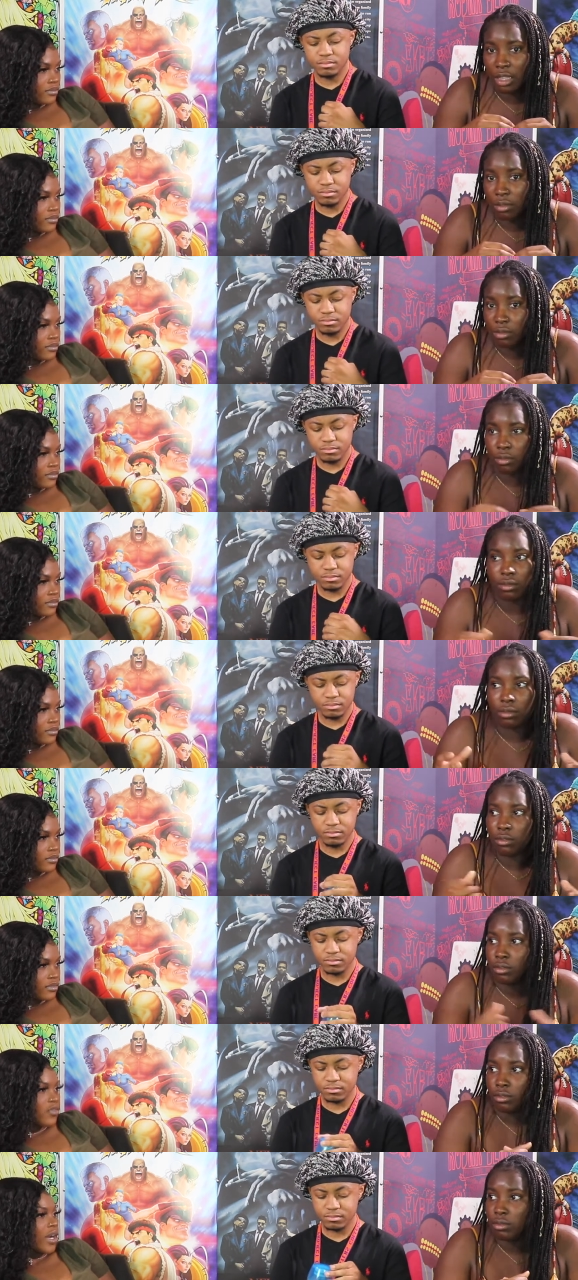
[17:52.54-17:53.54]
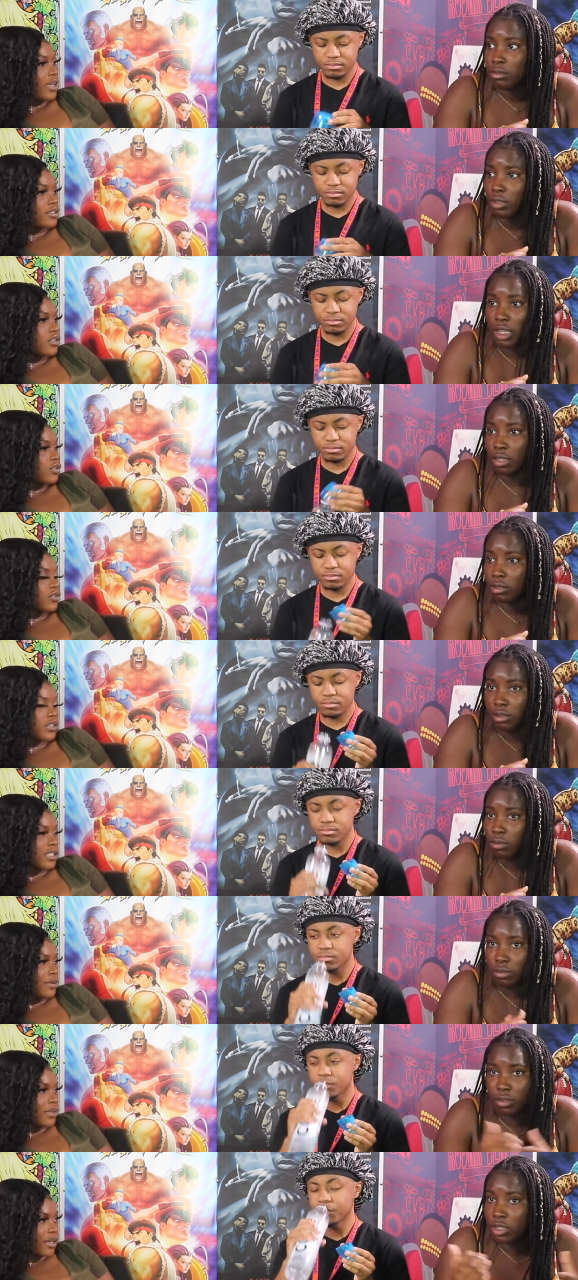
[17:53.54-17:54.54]
Speaker 1: and Right. Still do
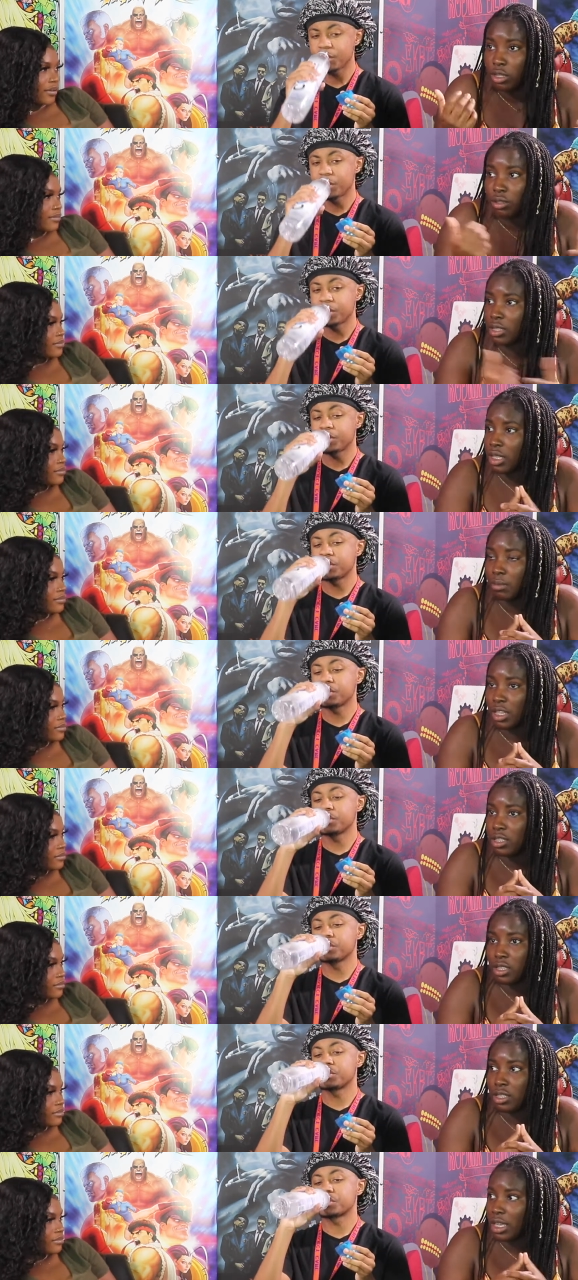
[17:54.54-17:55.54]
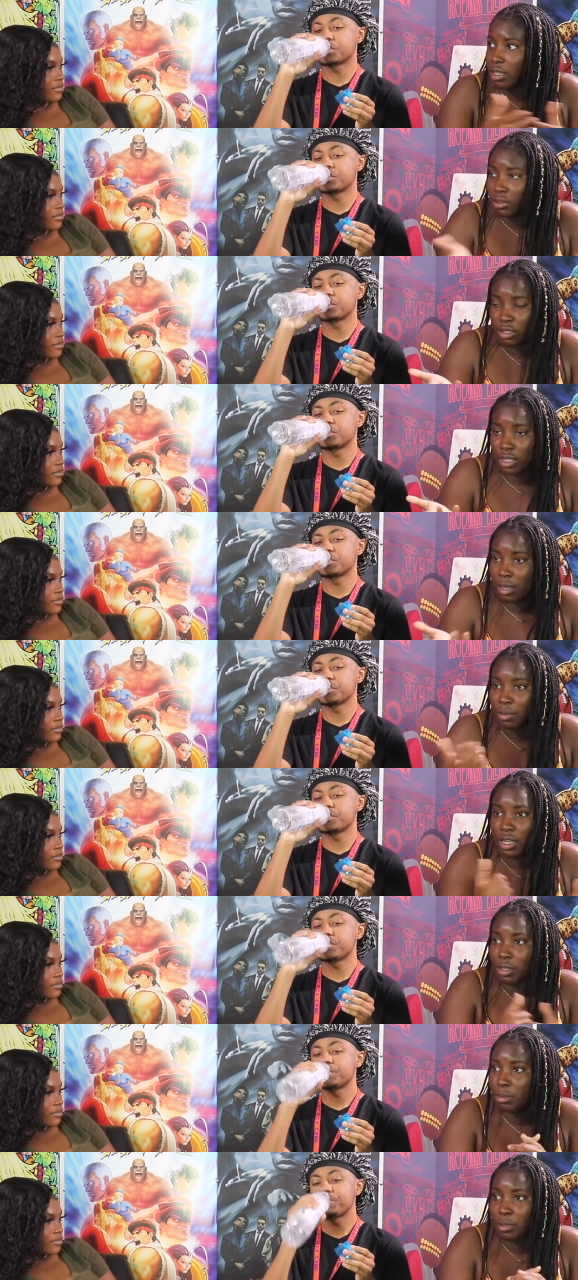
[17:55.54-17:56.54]
the same thing. Still do the same thing. Just like just like
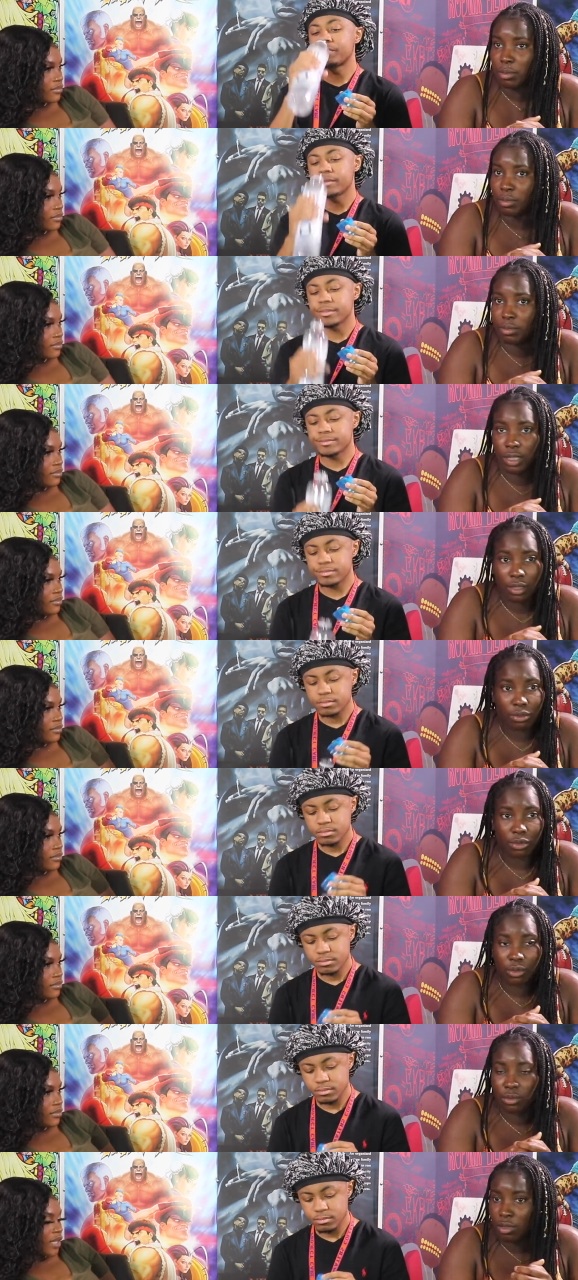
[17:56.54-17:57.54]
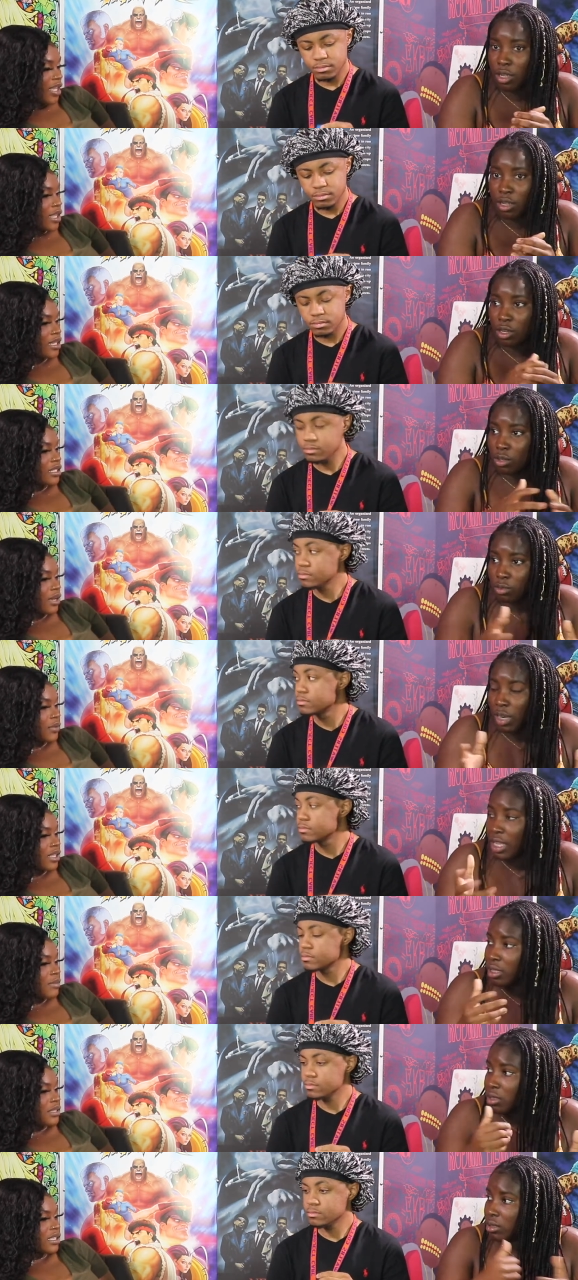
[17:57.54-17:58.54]
regular people, they will. And then it's like
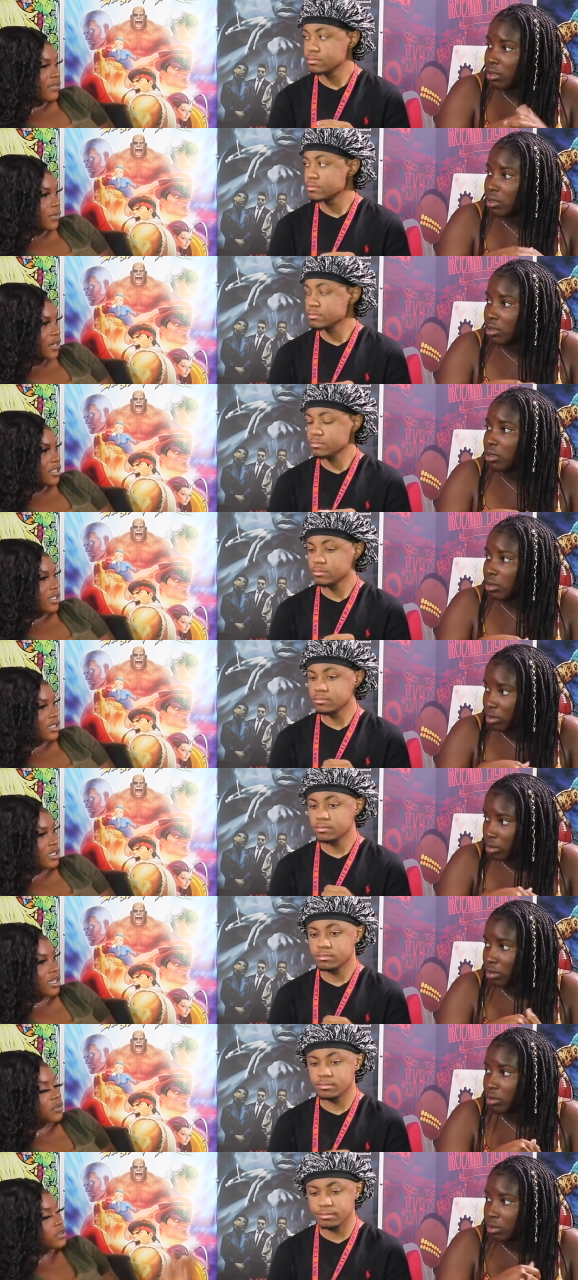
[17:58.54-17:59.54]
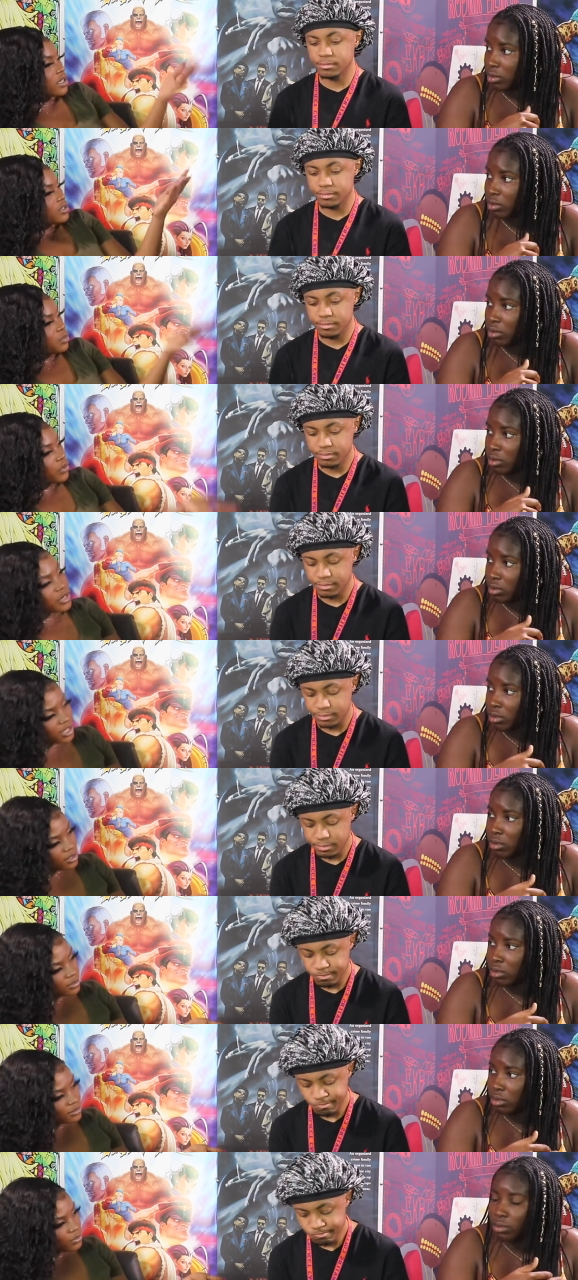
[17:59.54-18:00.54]
well, them, it's
Speaker 2: even worse because it's like you can get
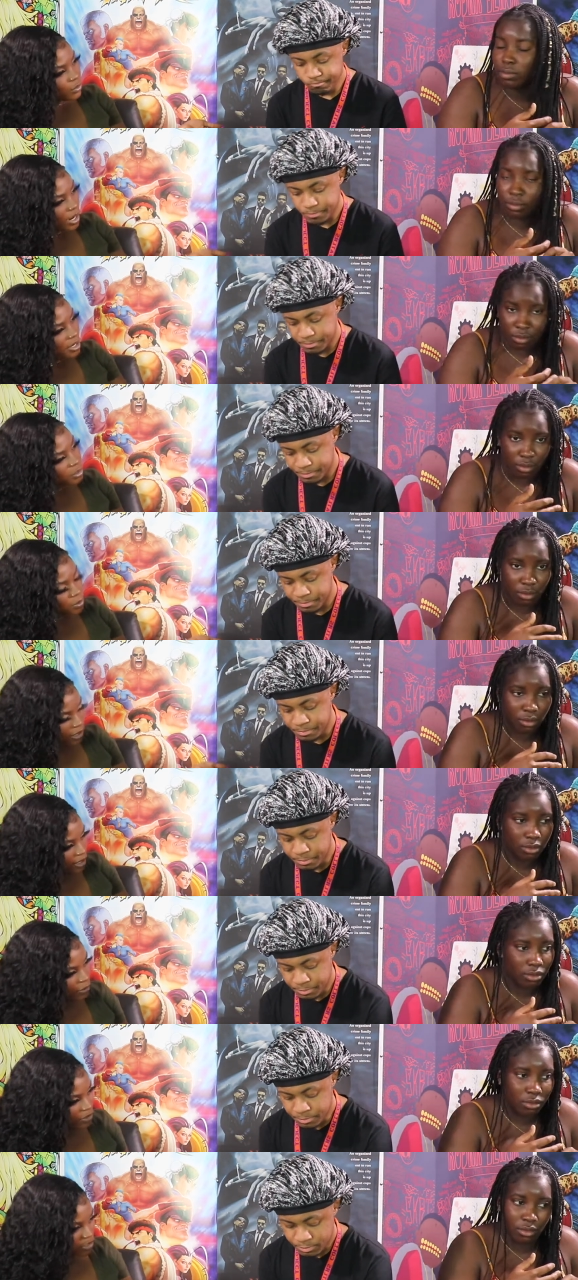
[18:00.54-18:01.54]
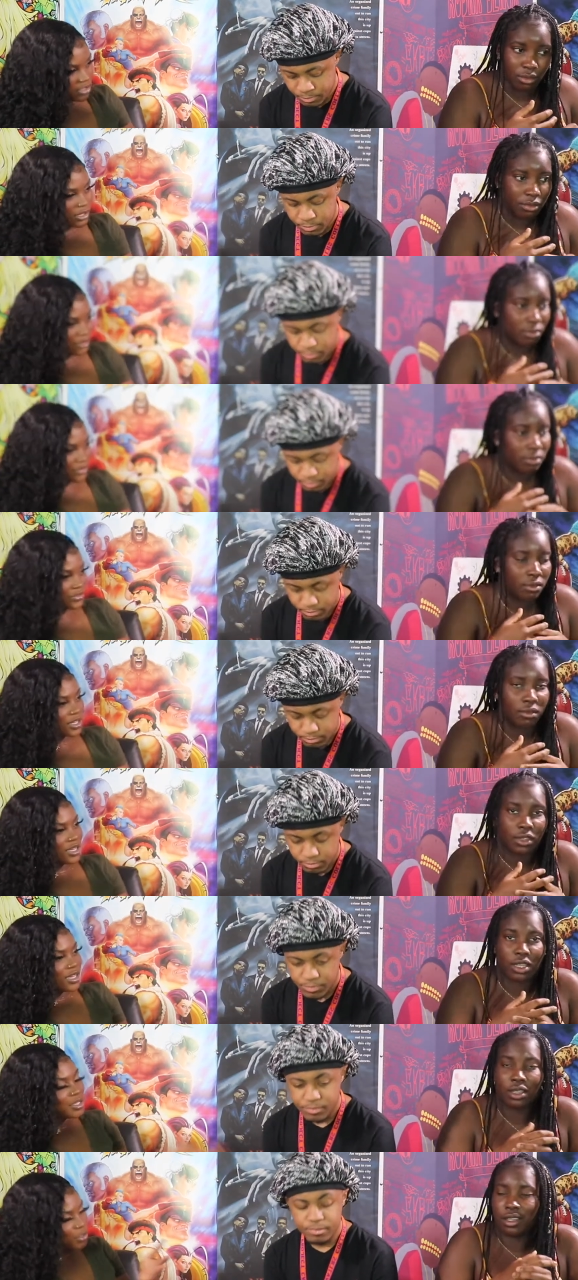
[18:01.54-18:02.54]
deported. Why are you playing with yourself?
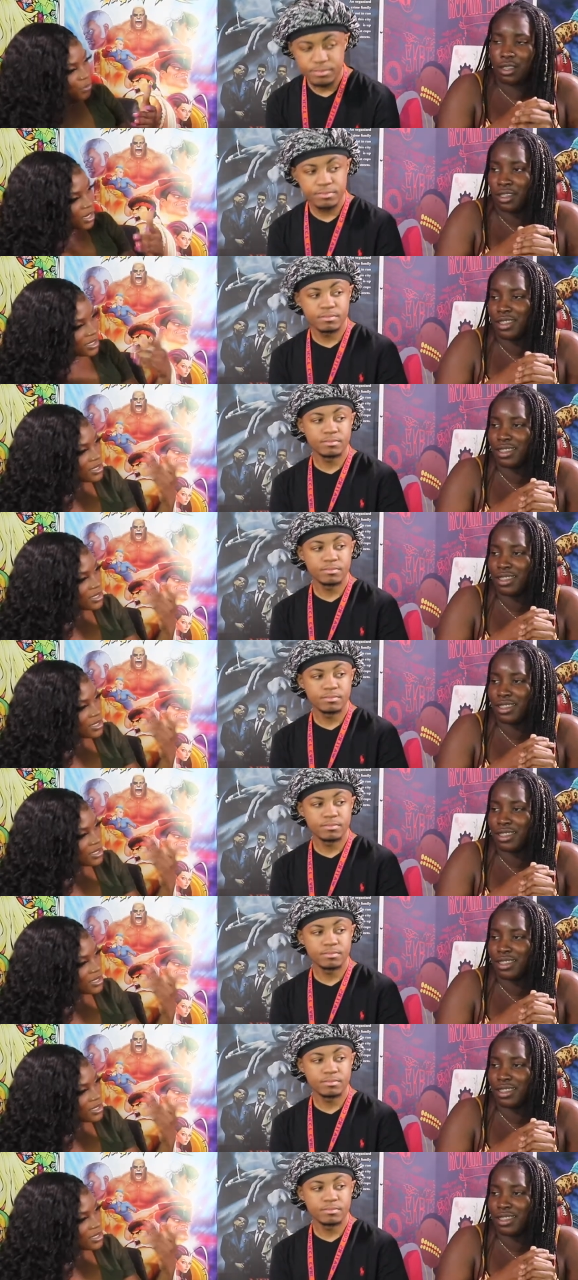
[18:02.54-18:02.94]
You want